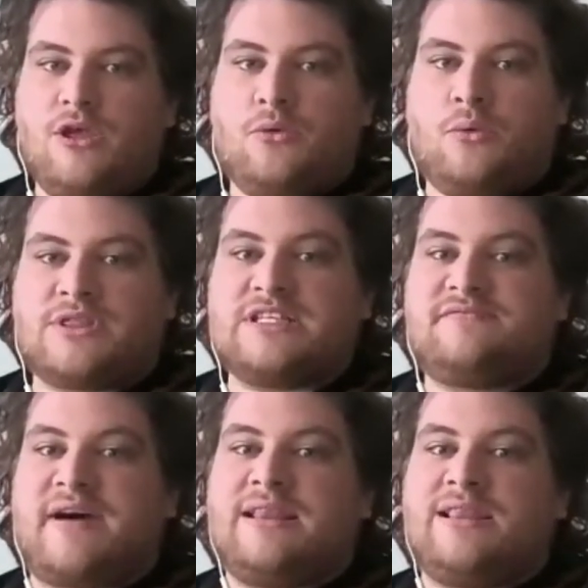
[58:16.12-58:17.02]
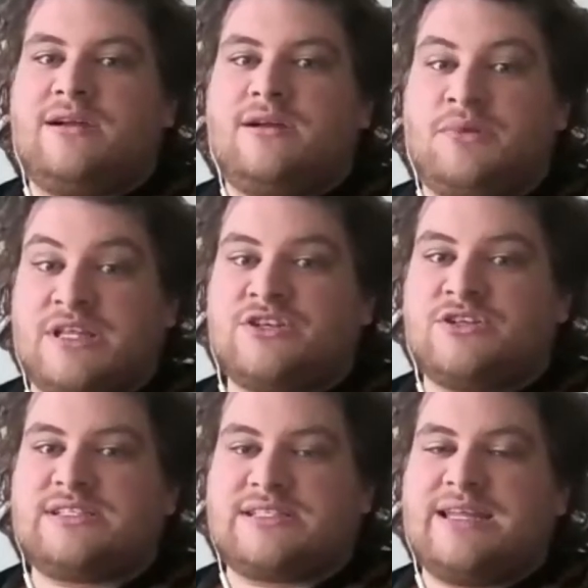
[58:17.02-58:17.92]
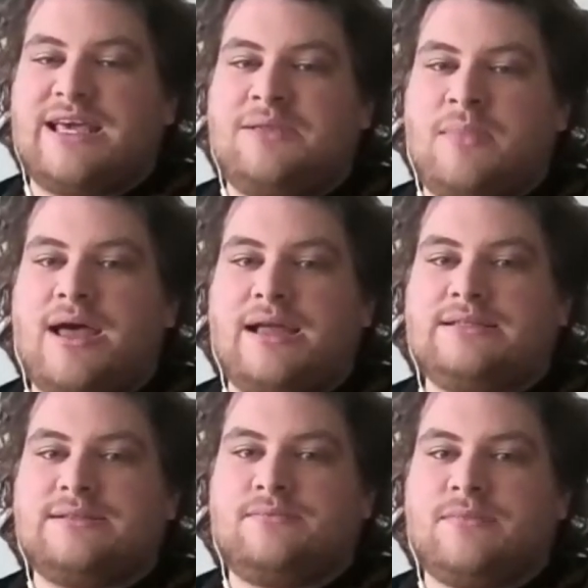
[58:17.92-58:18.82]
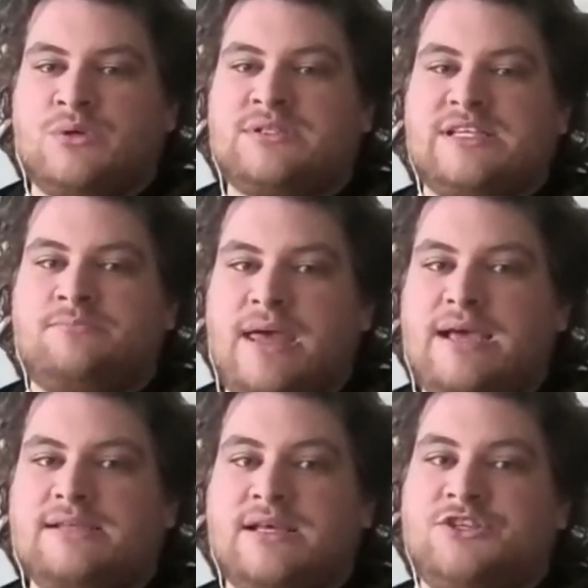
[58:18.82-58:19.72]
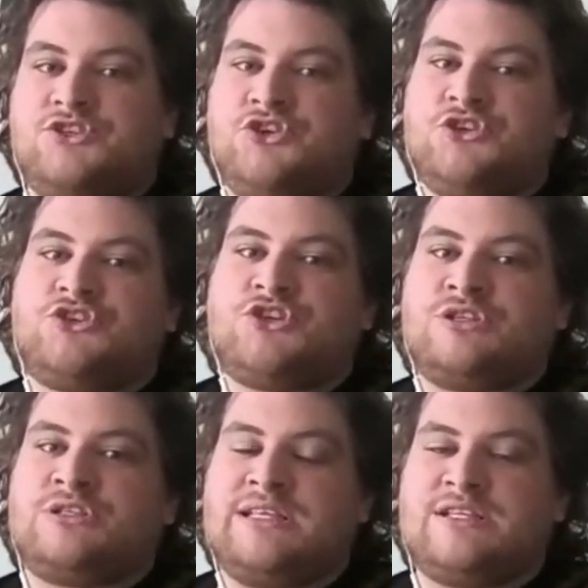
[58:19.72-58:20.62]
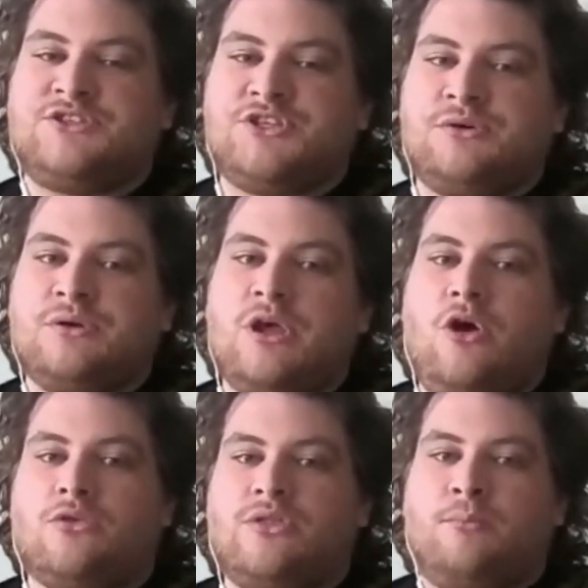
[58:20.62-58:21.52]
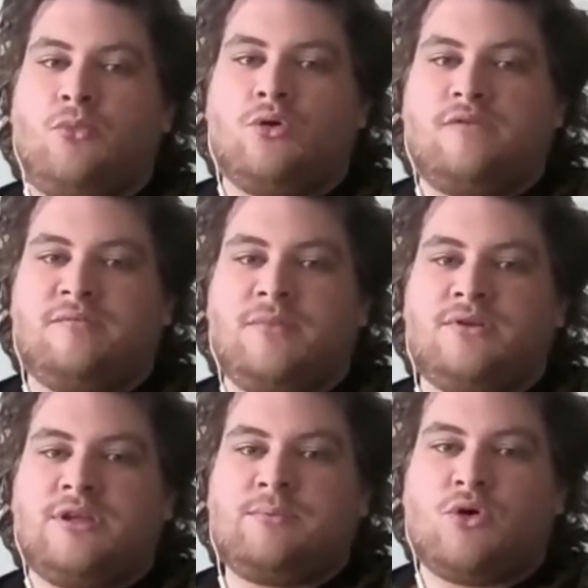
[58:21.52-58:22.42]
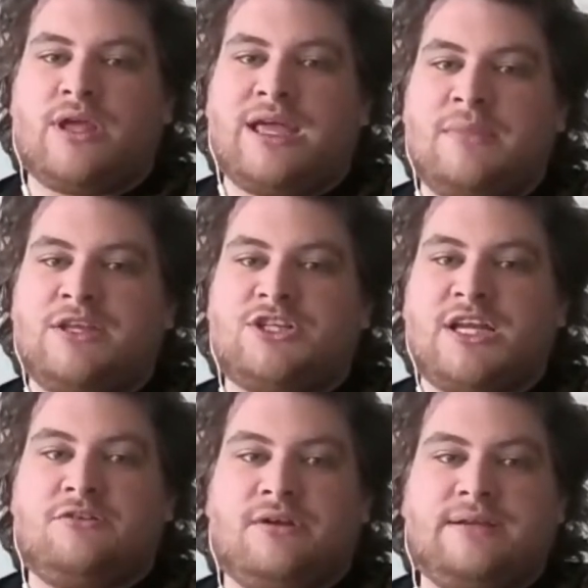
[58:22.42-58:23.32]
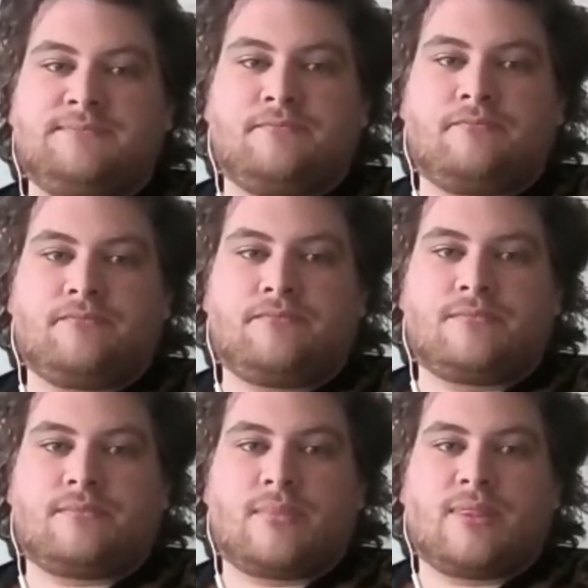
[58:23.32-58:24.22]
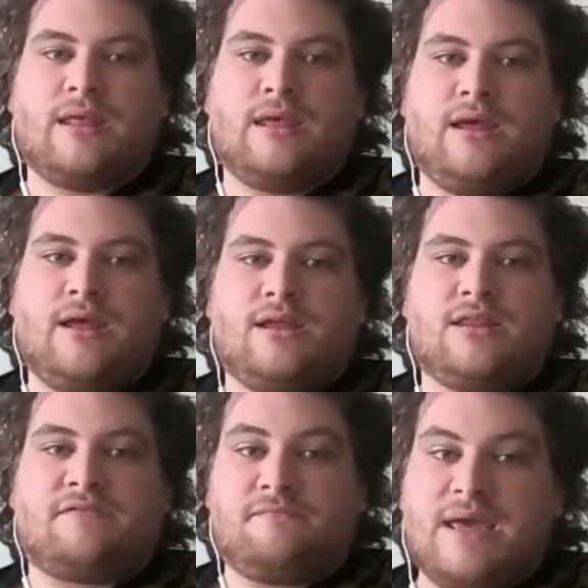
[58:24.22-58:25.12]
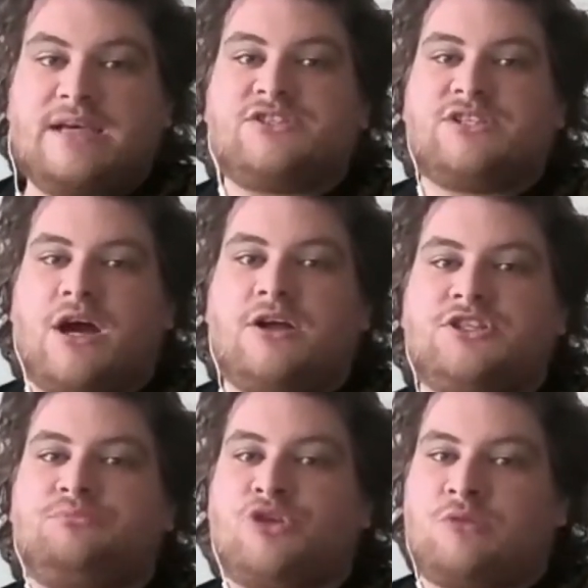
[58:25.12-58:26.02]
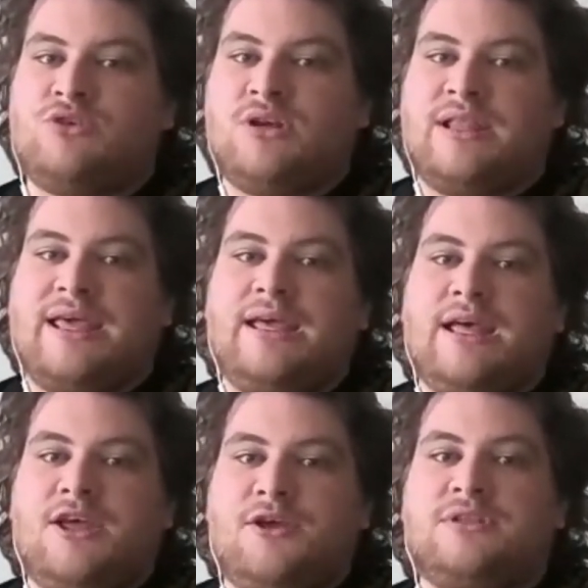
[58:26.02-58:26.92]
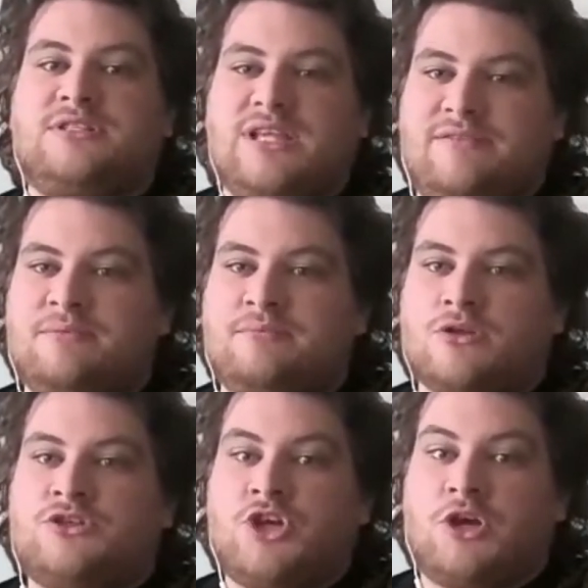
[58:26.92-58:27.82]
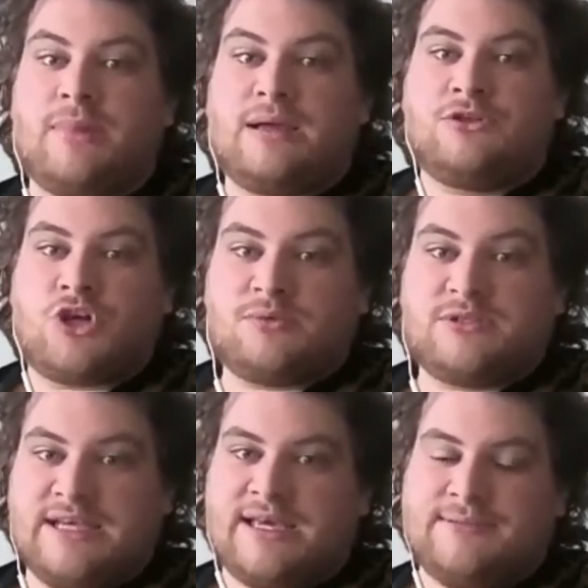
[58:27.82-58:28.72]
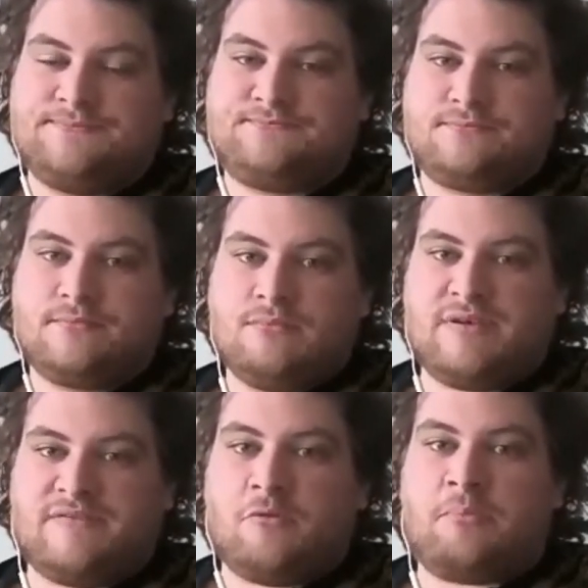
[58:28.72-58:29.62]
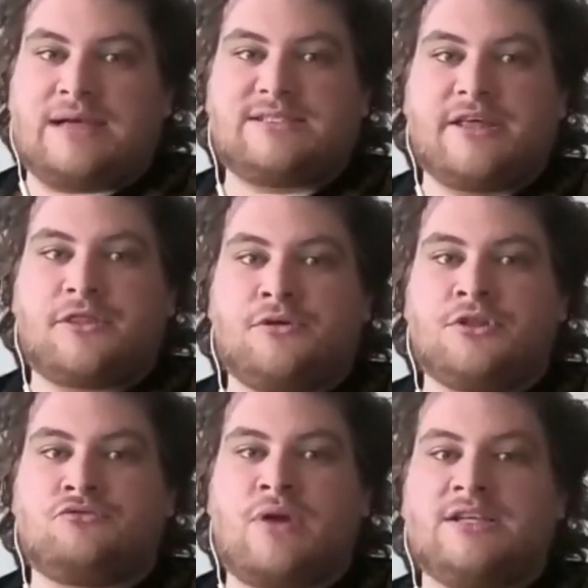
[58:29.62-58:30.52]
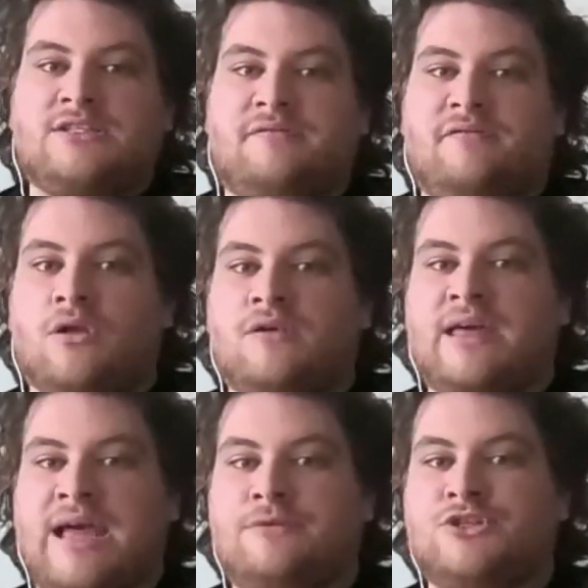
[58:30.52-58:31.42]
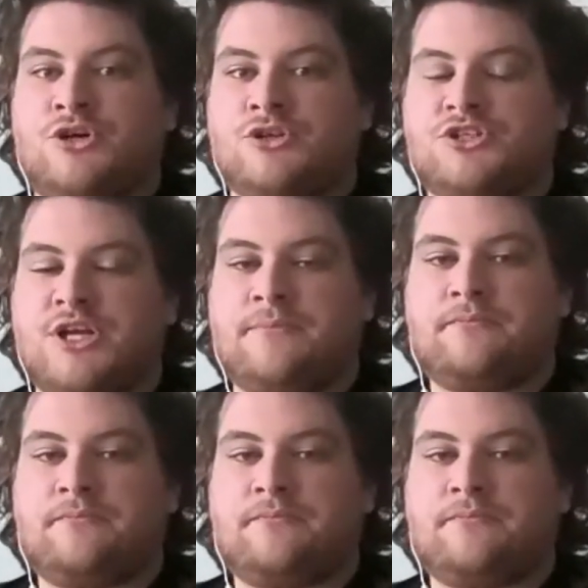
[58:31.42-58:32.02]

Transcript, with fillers: with this final, with this understanding in mind, it was this mix that his students chose to listen to on that mournful Monday morning in mid January. The mix starts appropriately with Sleaford Mods' job, job Seeker before passing through the rise and fall of the counterculture.